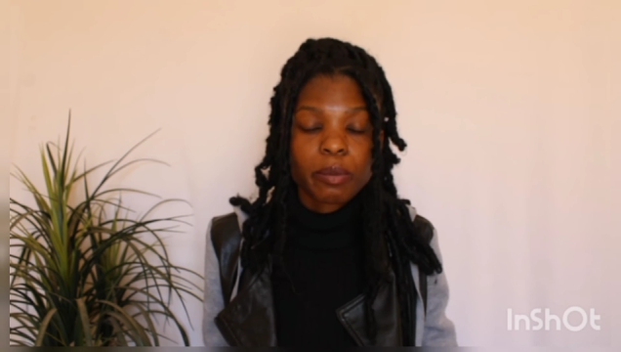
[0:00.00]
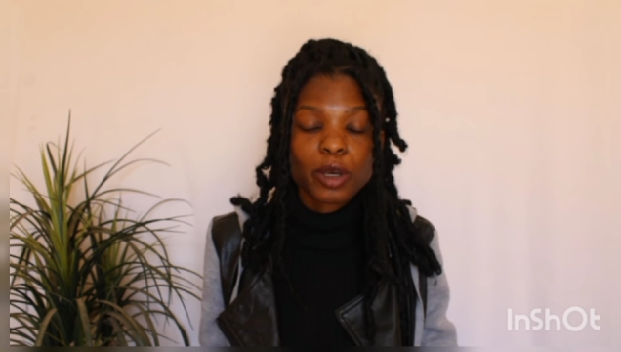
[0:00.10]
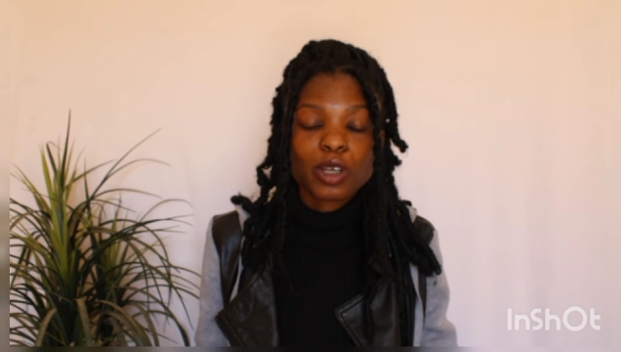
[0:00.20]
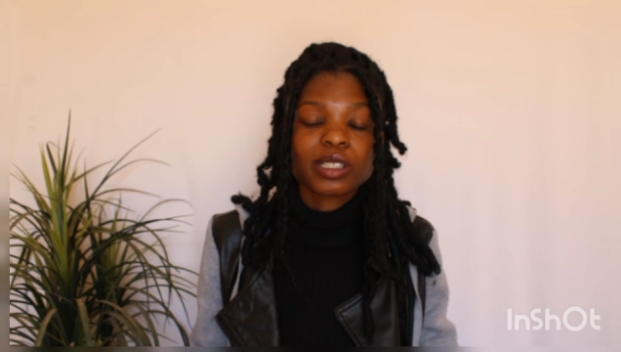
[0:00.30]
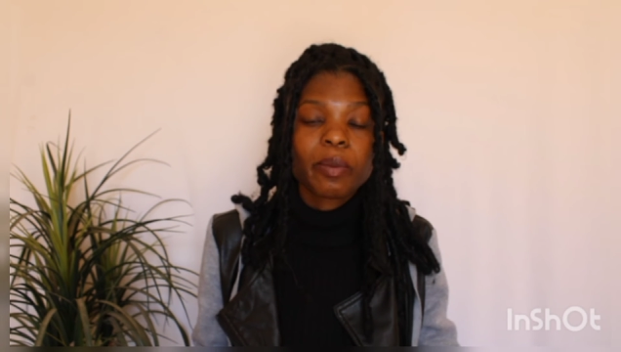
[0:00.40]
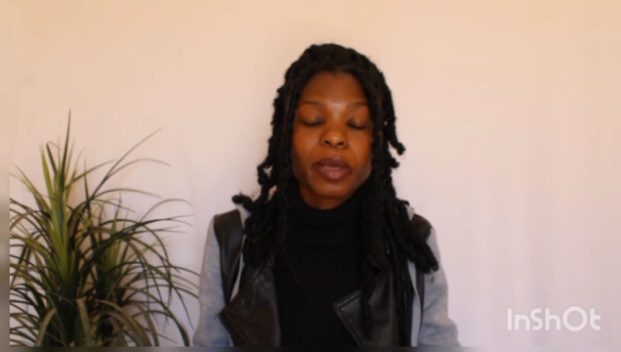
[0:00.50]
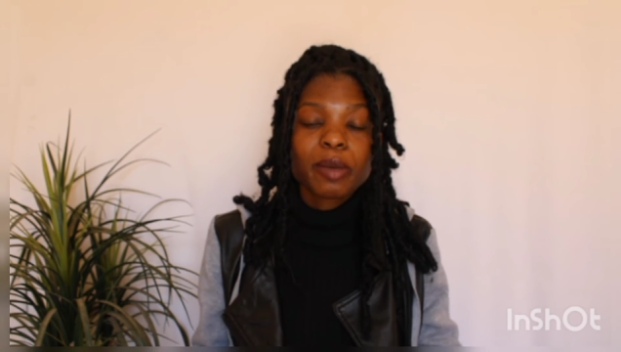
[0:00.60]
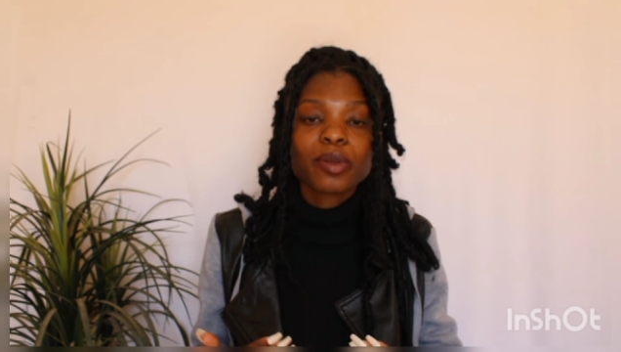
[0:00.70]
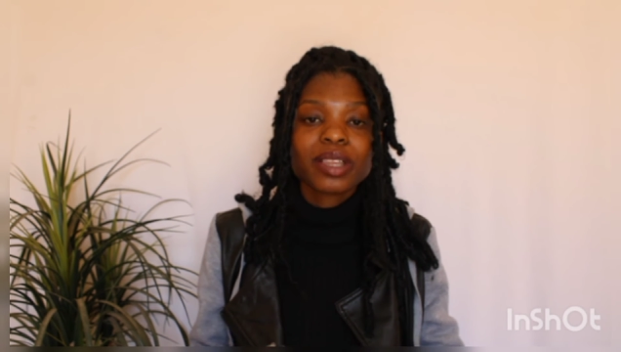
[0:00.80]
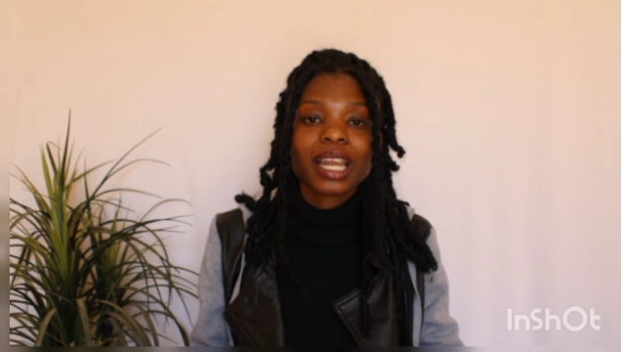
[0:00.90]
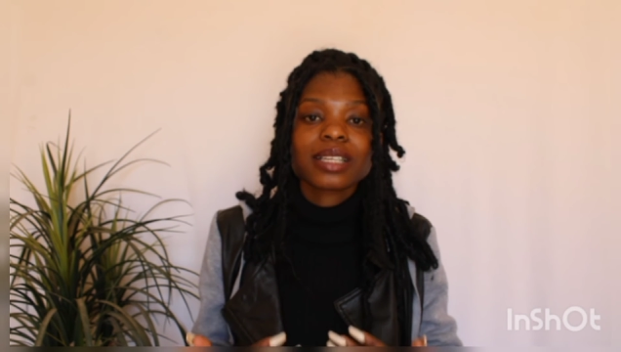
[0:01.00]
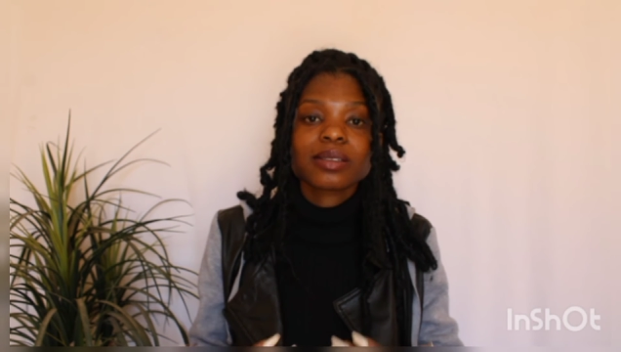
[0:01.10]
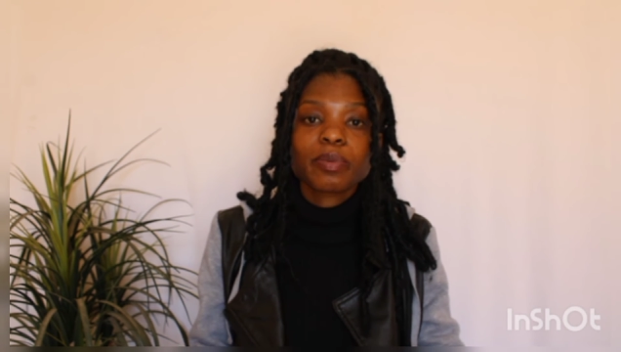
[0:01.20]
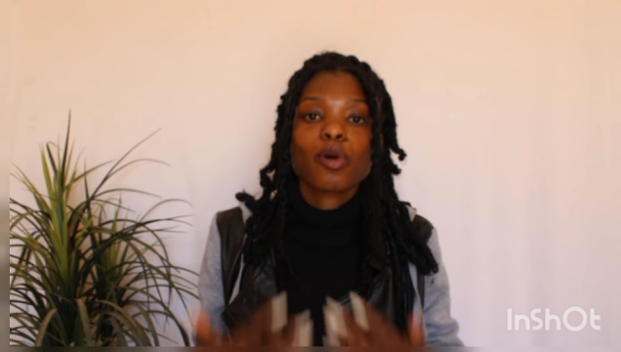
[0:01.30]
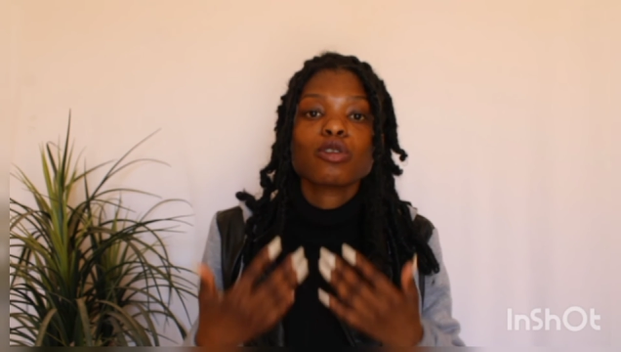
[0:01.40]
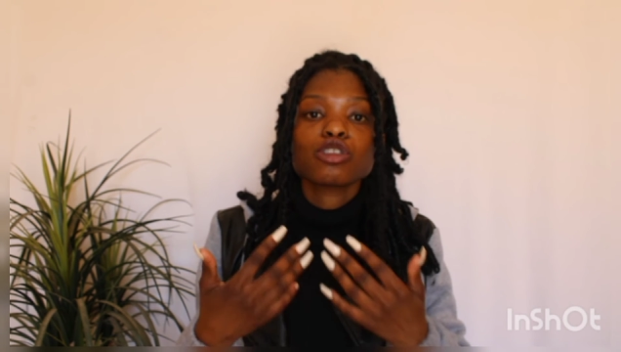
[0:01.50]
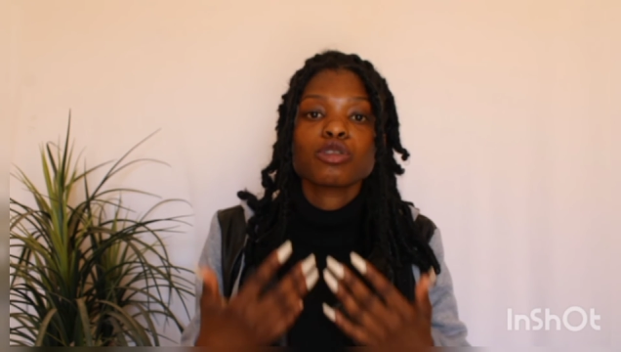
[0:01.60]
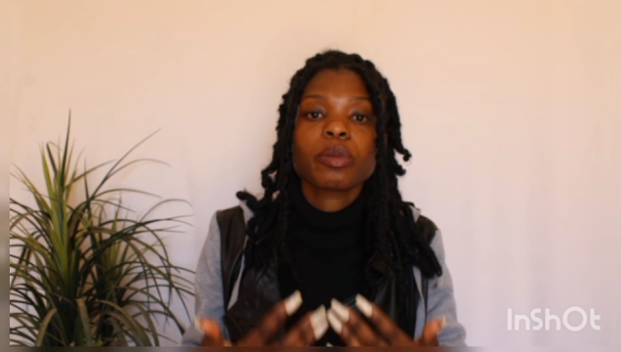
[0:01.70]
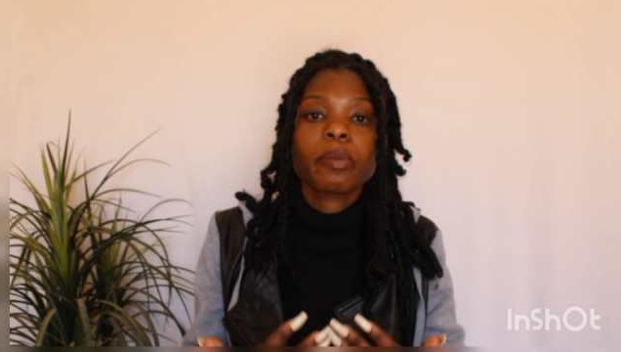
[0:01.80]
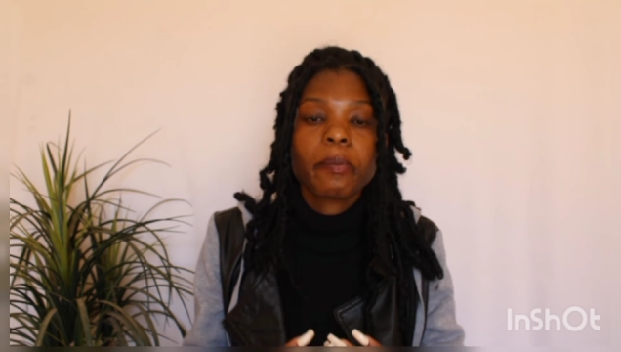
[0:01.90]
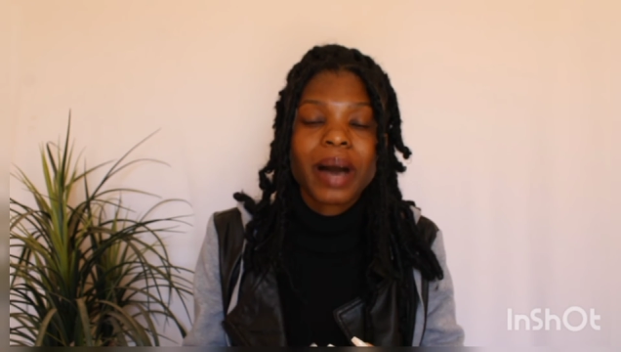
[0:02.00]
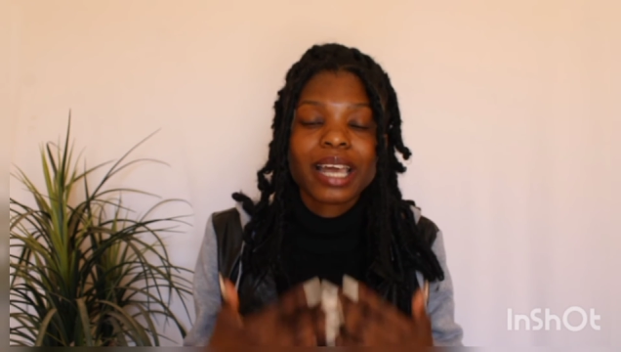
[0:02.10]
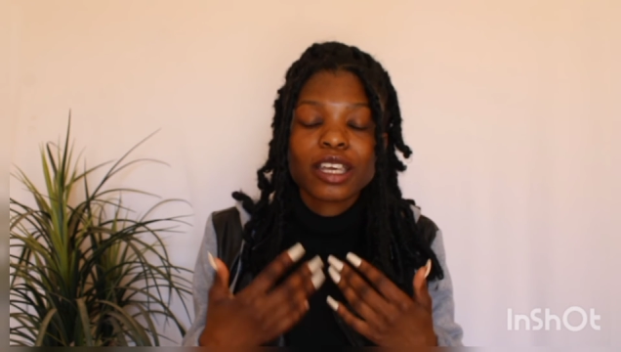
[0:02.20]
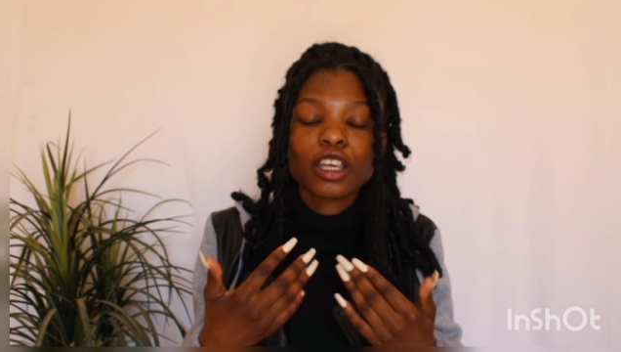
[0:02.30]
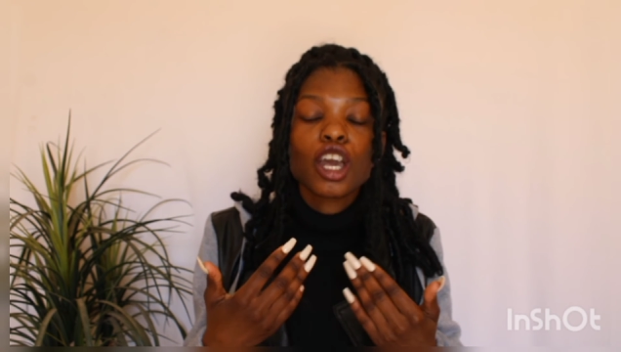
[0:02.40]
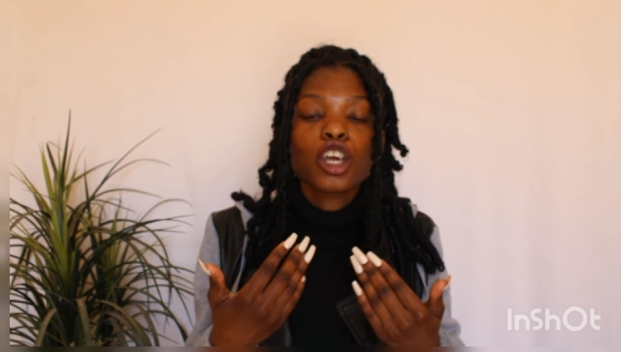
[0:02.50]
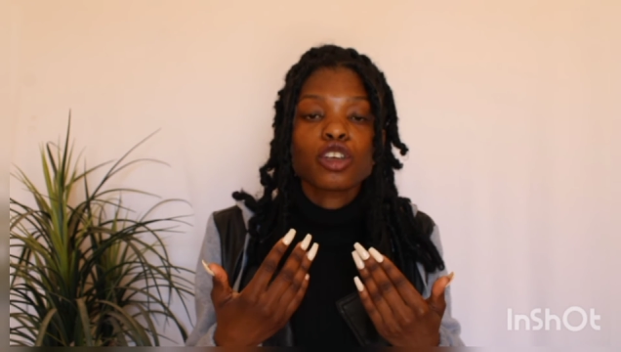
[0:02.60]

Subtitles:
because the people that are supposed to be buying